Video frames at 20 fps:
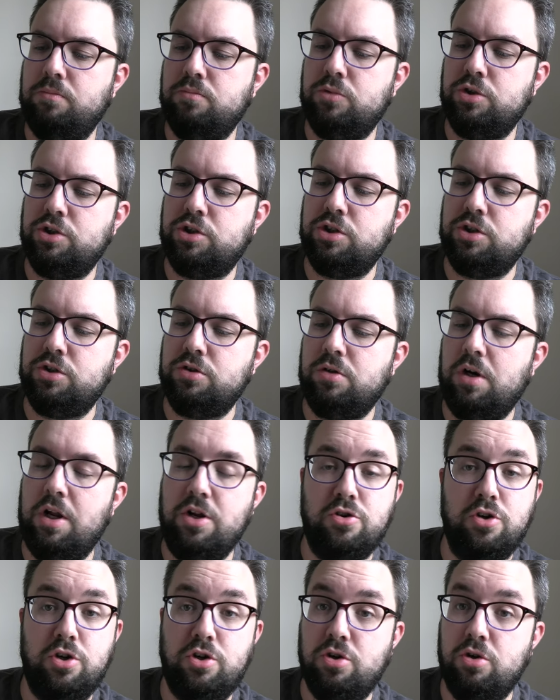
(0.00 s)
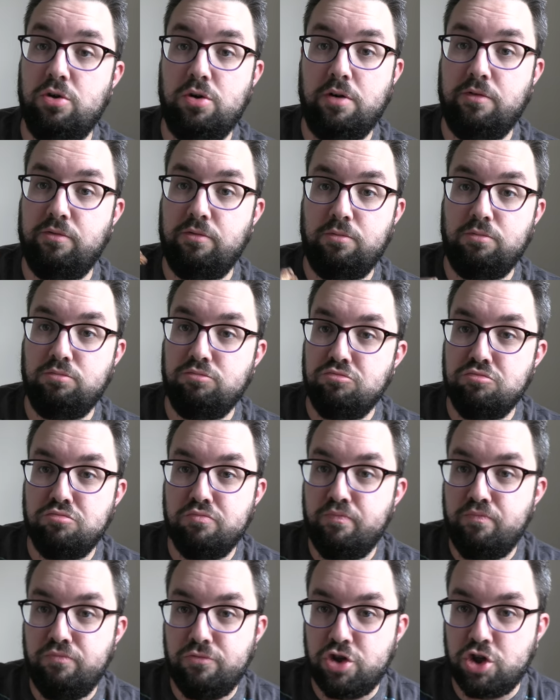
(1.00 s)
which is literally two different
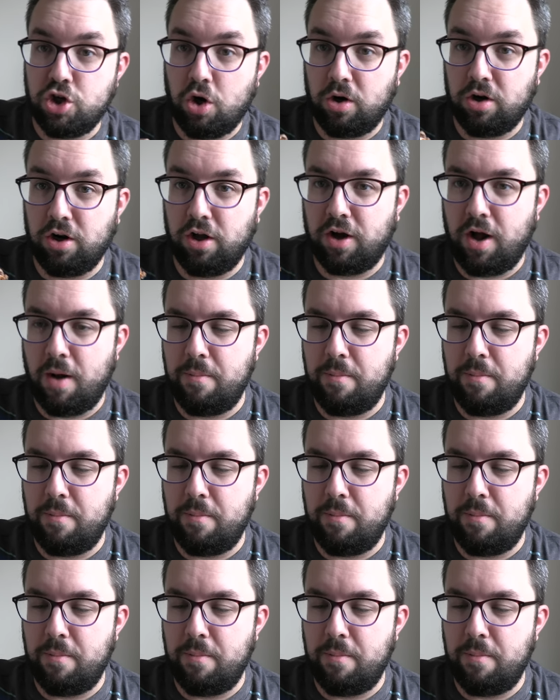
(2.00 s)
chocolate